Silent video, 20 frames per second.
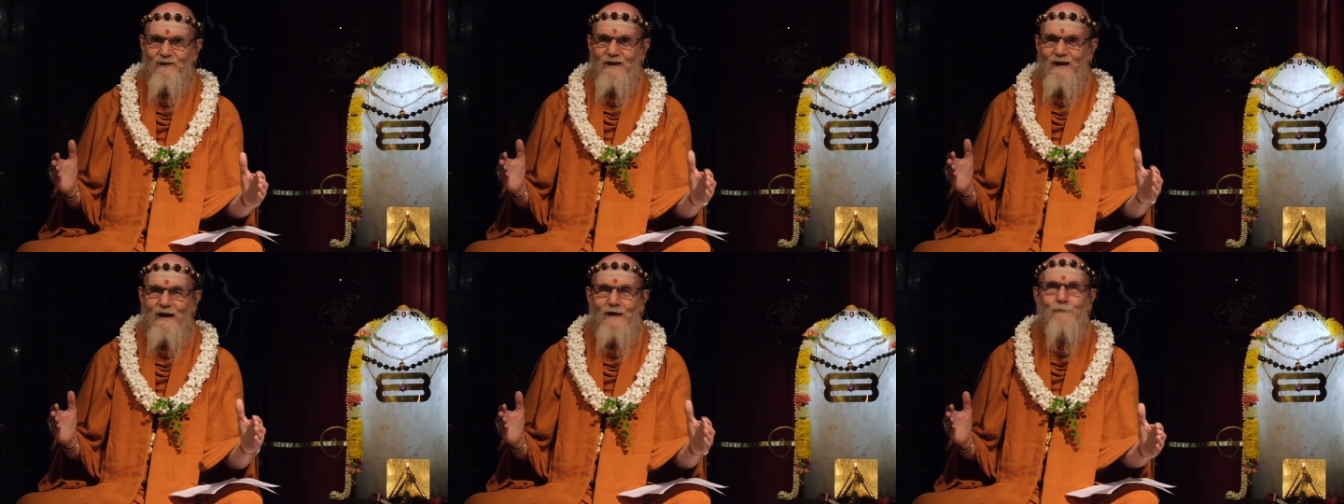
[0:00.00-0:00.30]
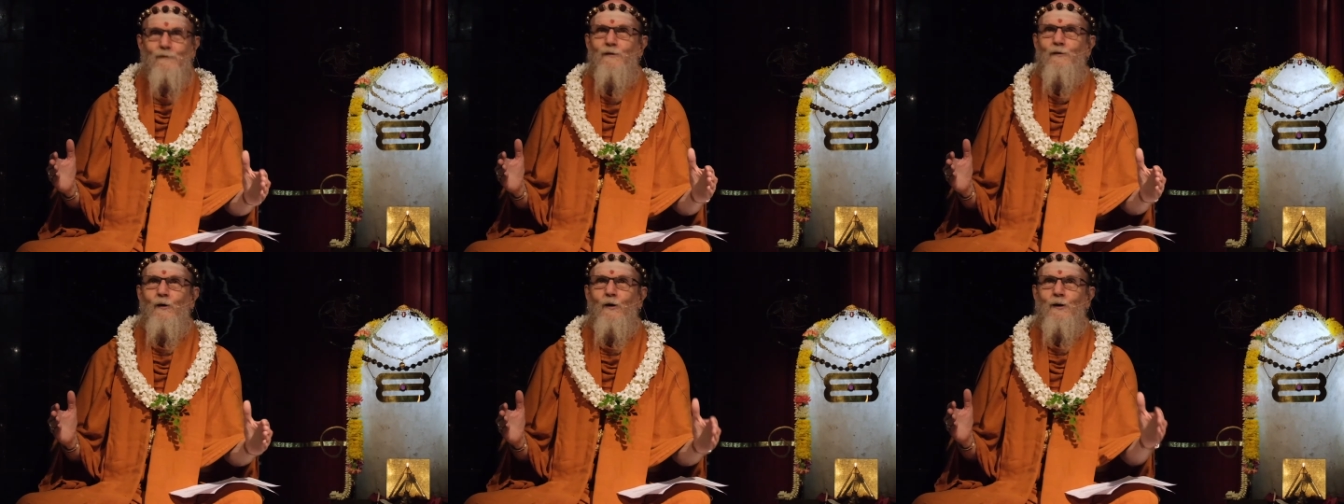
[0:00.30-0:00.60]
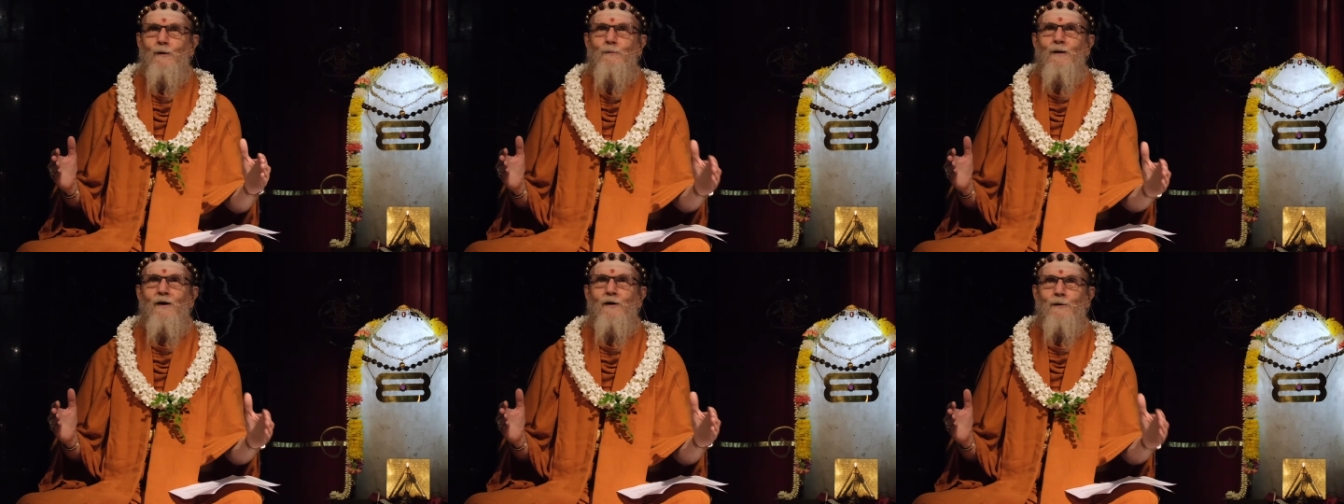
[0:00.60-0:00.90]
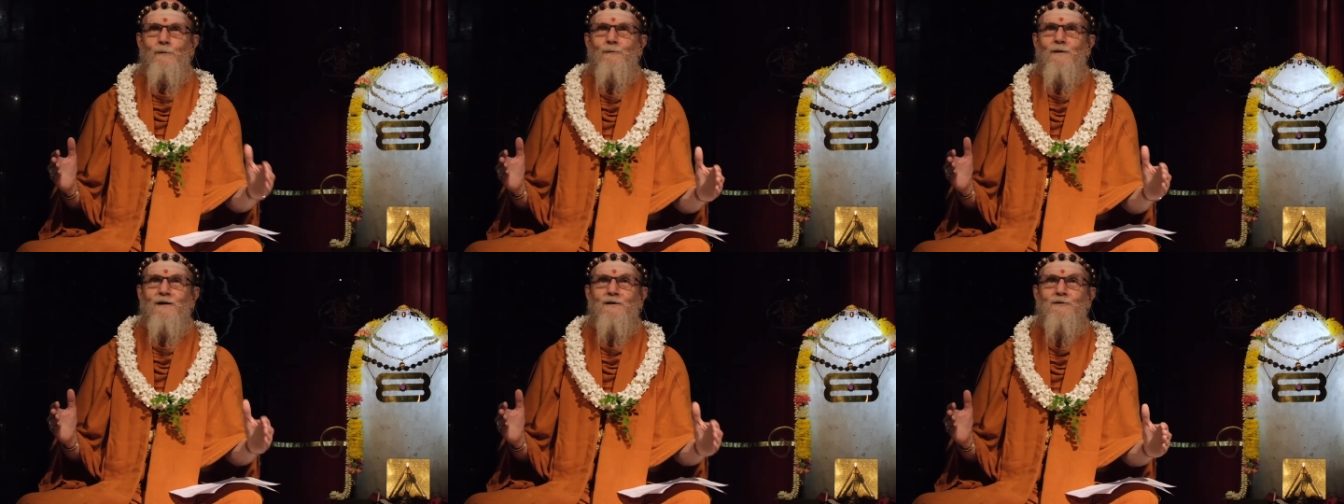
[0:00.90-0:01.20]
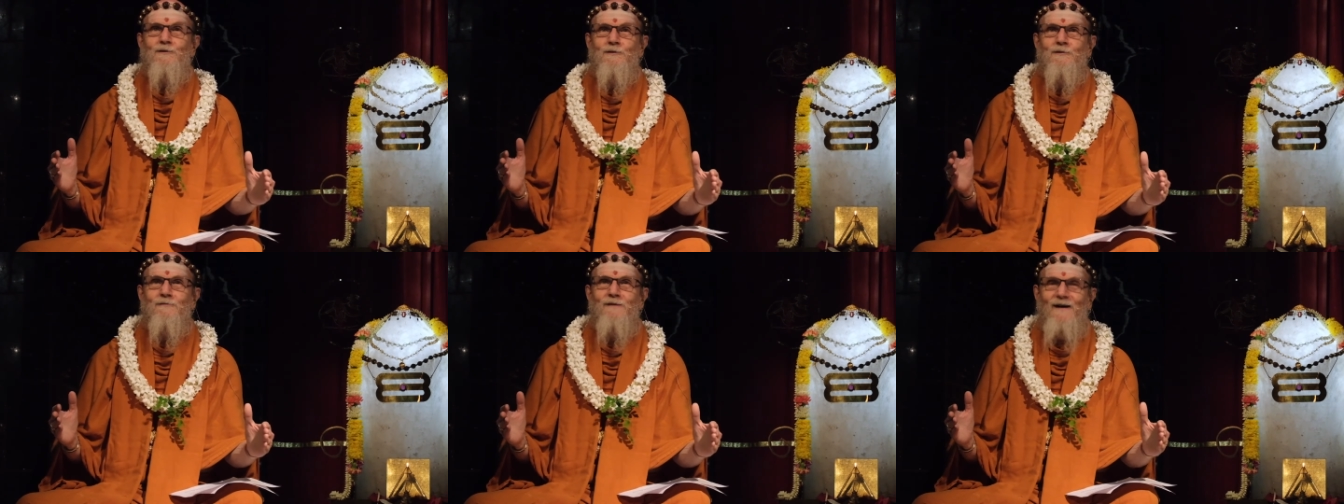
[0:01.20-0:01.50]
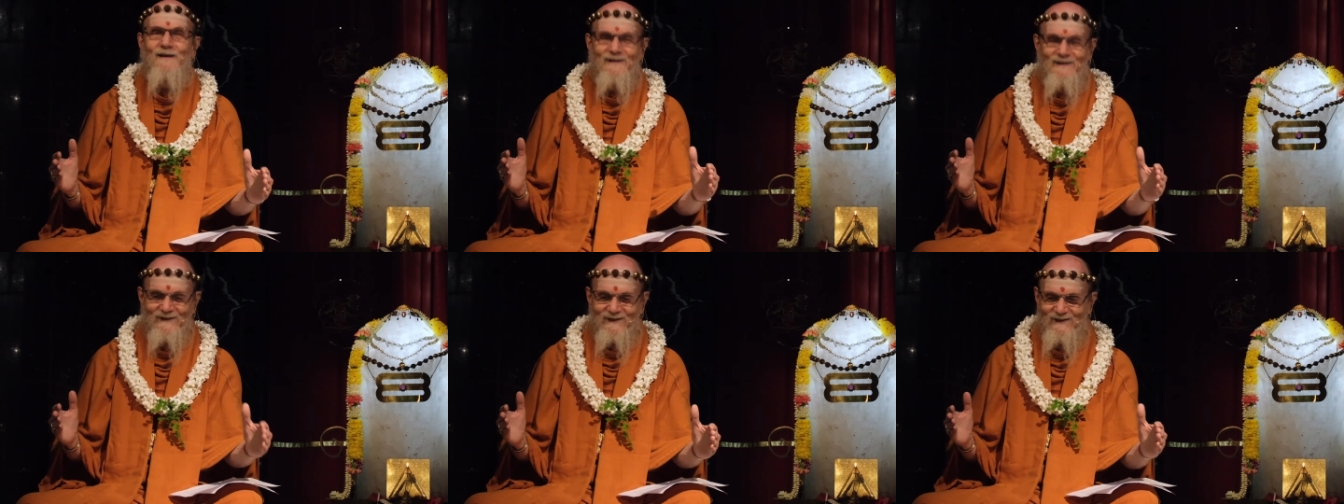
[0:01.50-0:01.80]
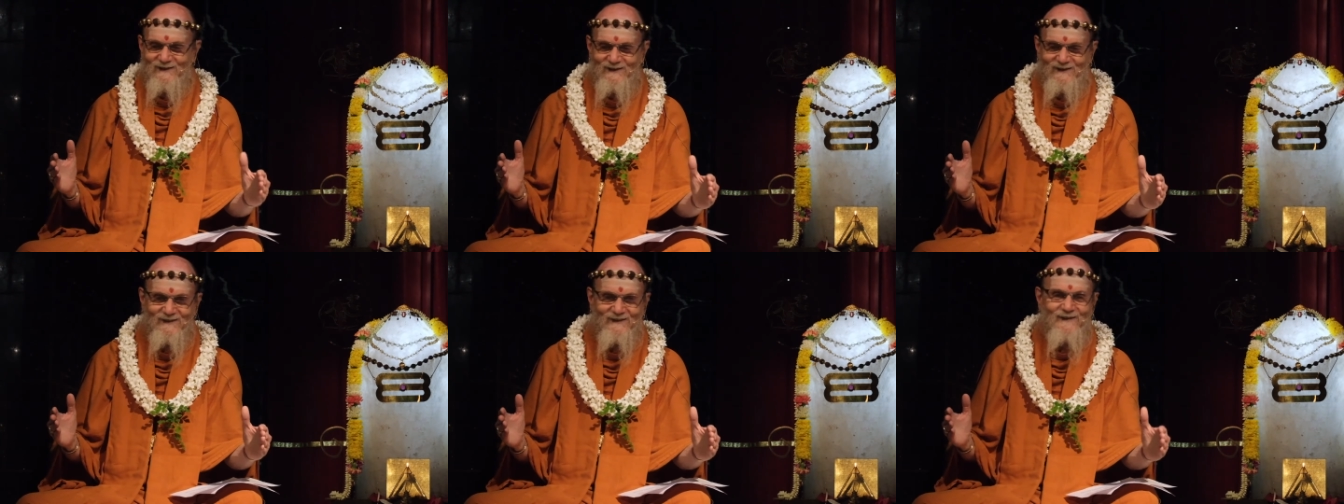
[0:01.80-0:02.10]
Haven't thought about it much.
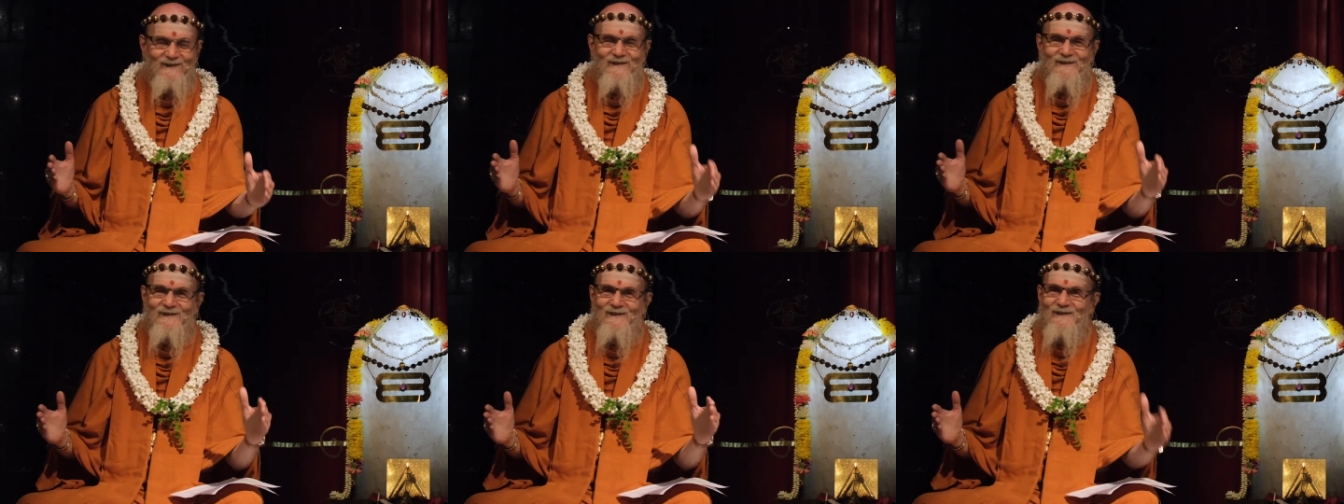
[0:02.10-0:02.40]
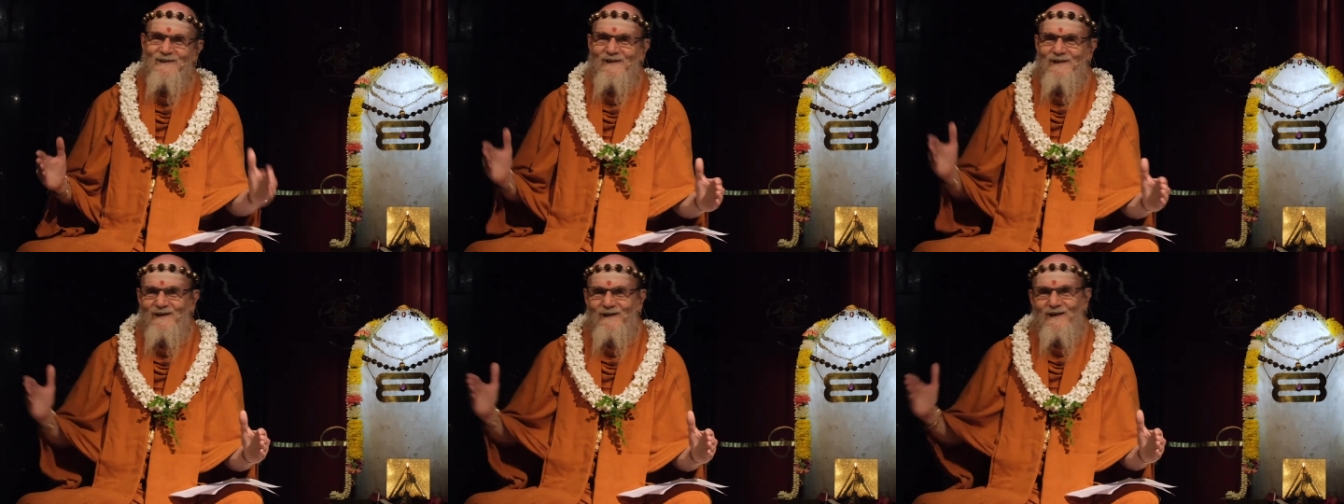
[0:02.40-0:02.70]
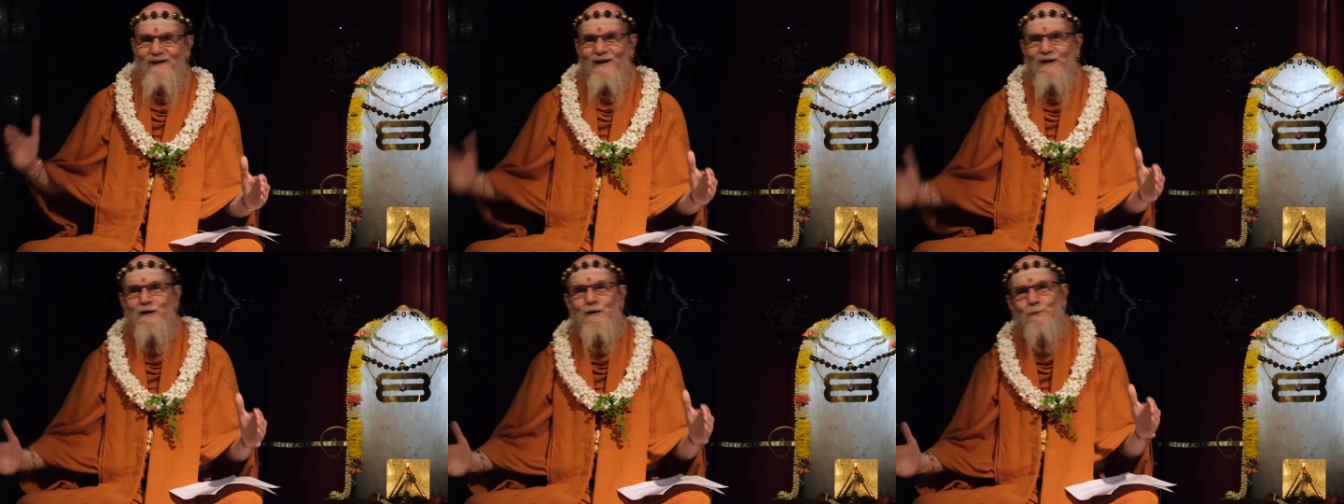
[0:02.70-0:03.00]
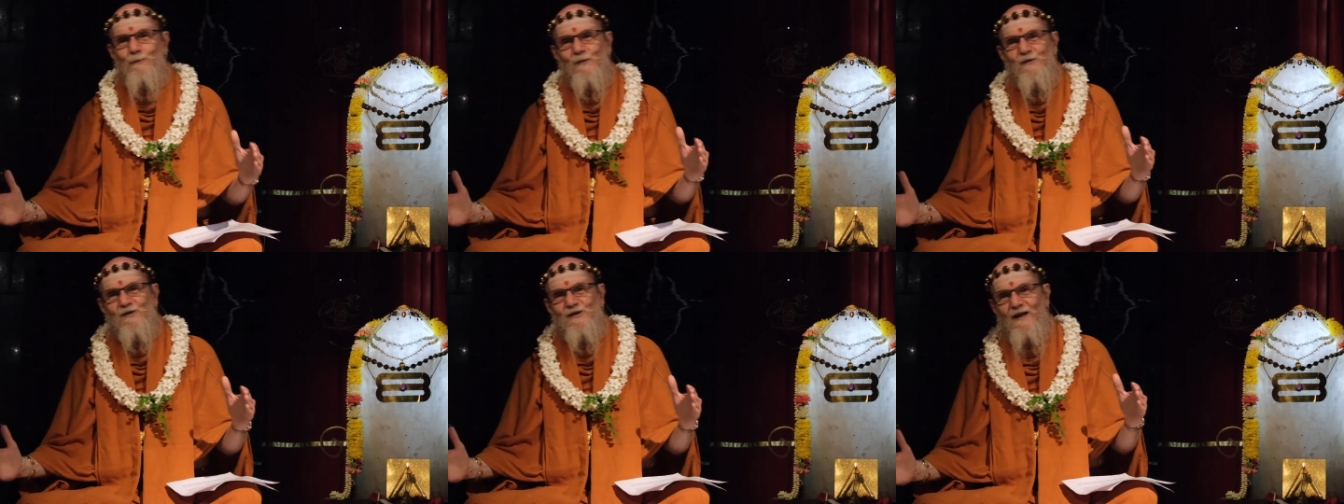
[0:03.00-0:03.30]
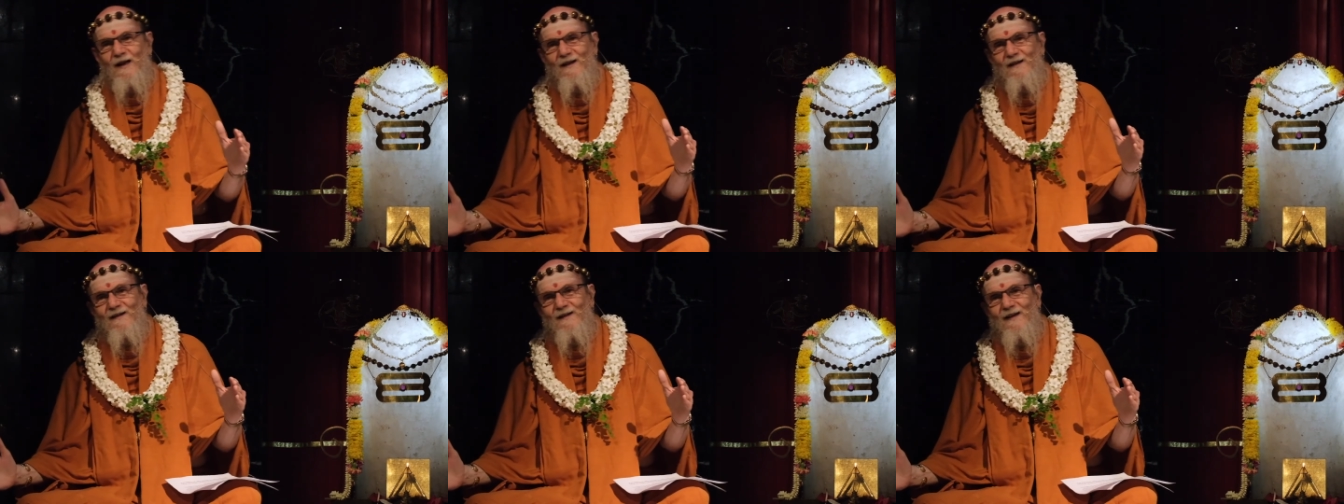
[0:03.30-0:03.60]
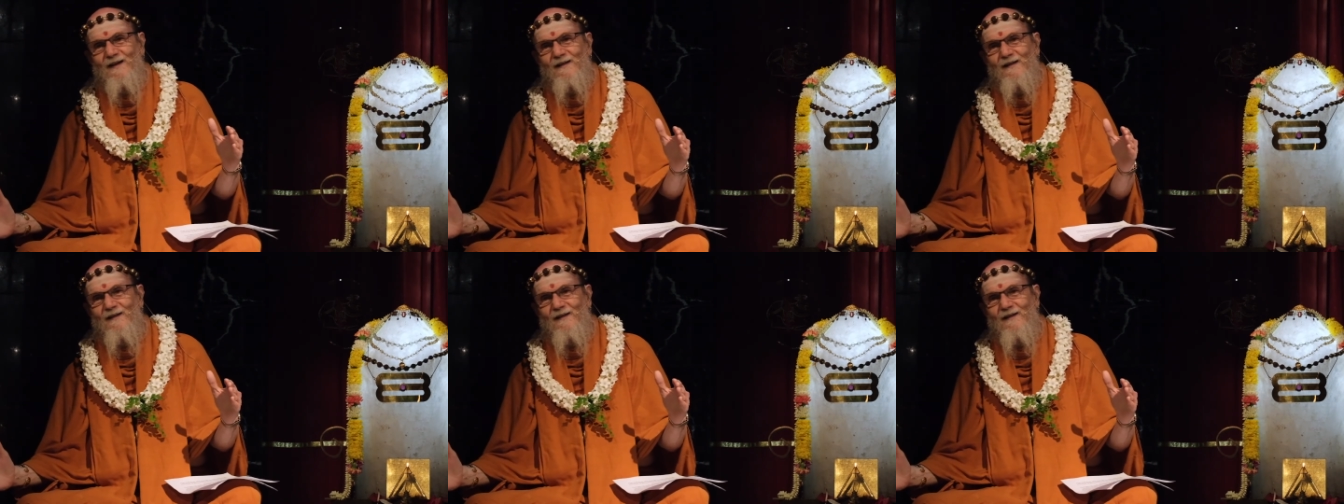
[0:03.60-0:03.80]
100%